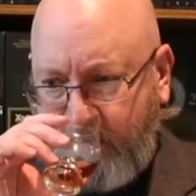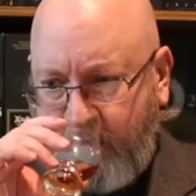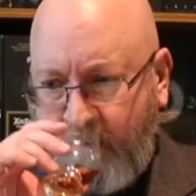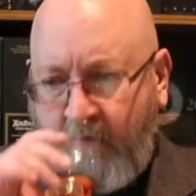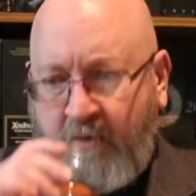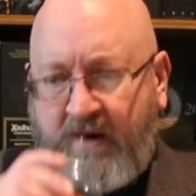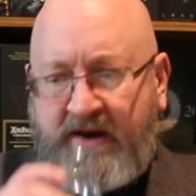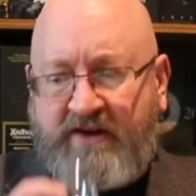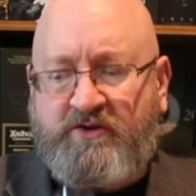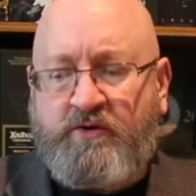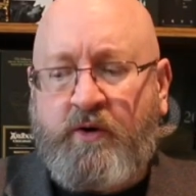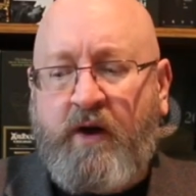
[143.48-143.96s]

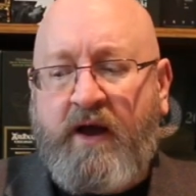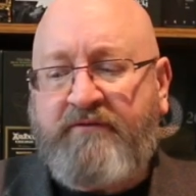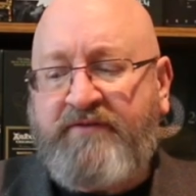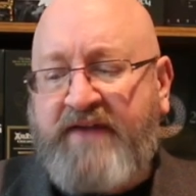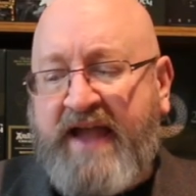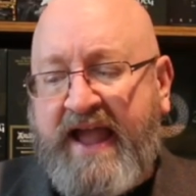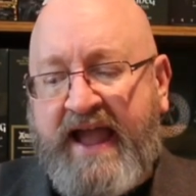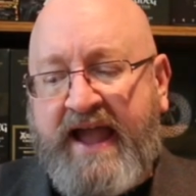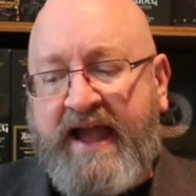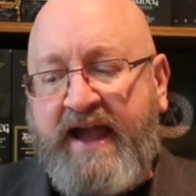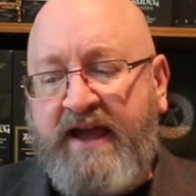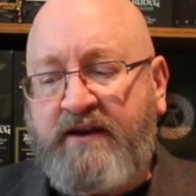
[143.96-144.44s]
All right, so I've
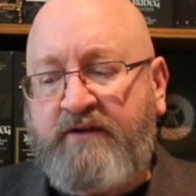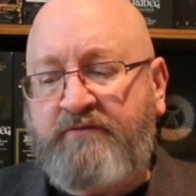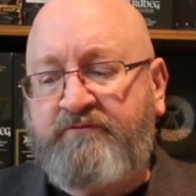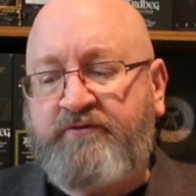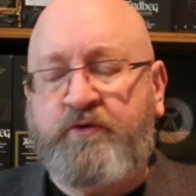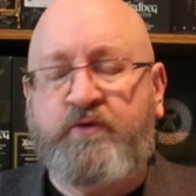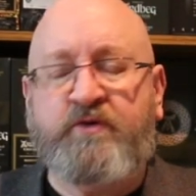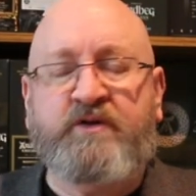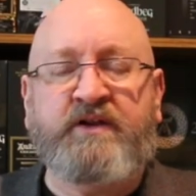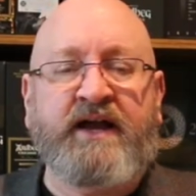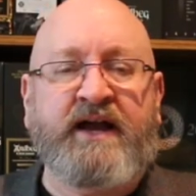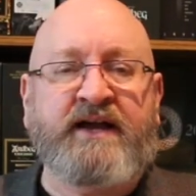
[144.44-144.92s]
had a
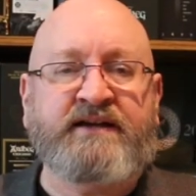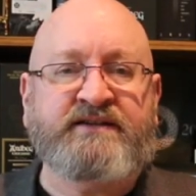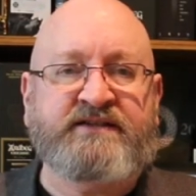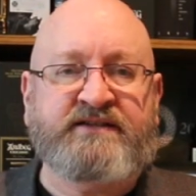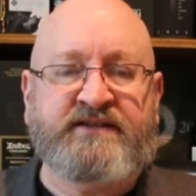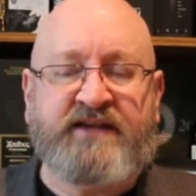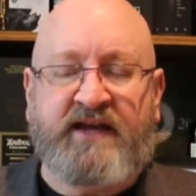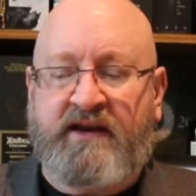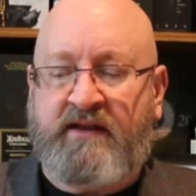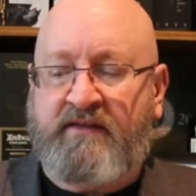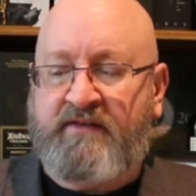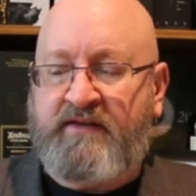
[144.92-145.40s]
few
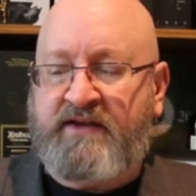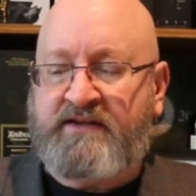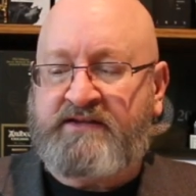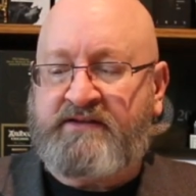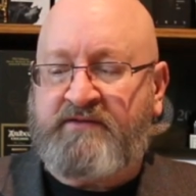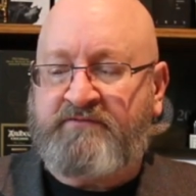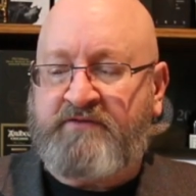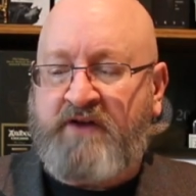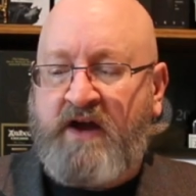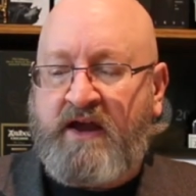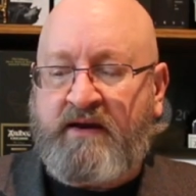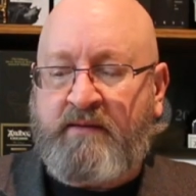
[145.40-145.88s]
glasses out of this.
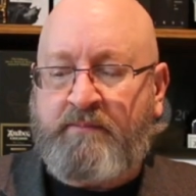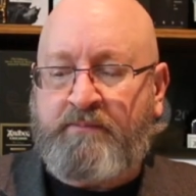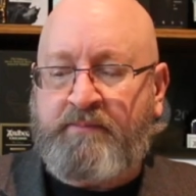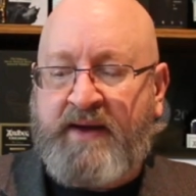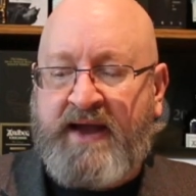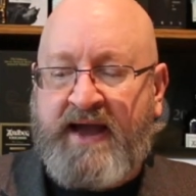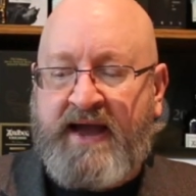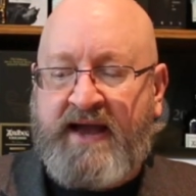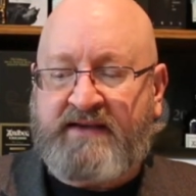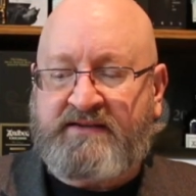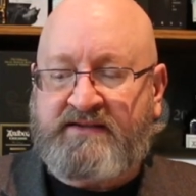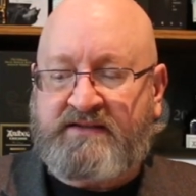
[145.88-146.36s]
I've gotten it
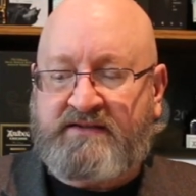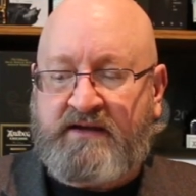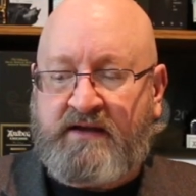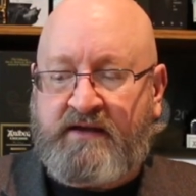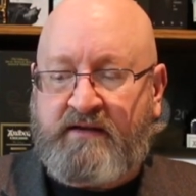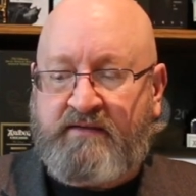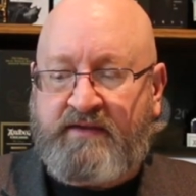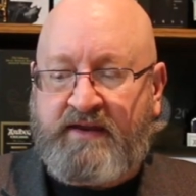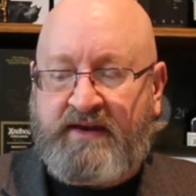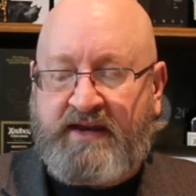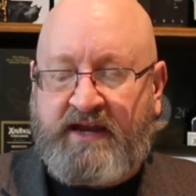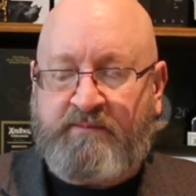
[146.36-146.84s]
past
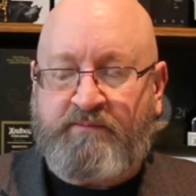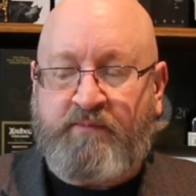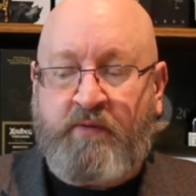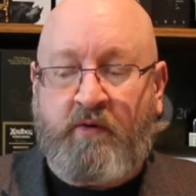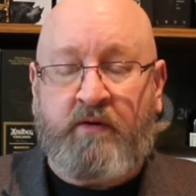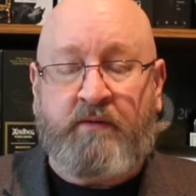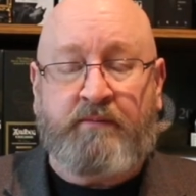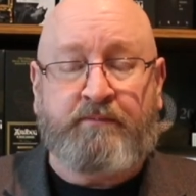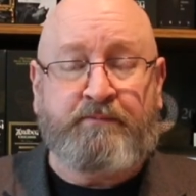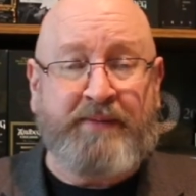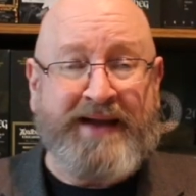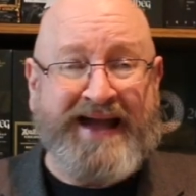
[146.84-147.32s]
the neck
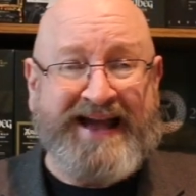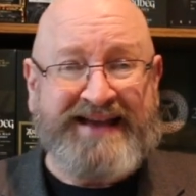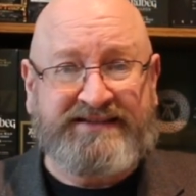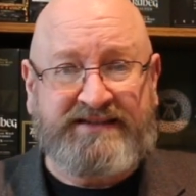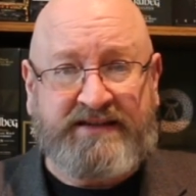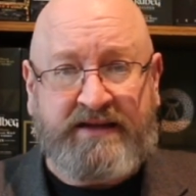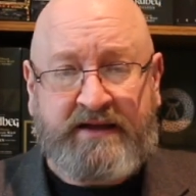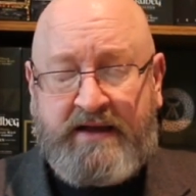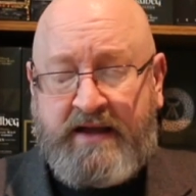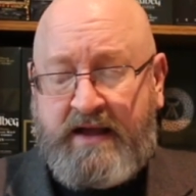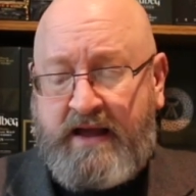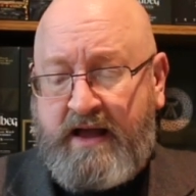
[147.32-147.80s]
bar,
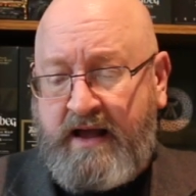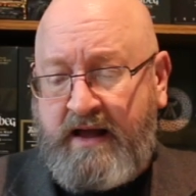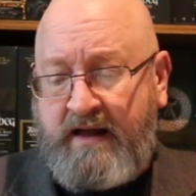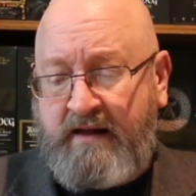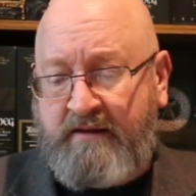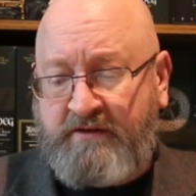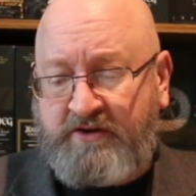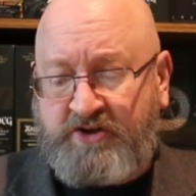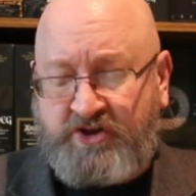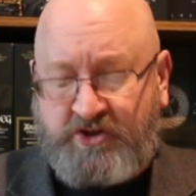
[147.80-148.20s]
past the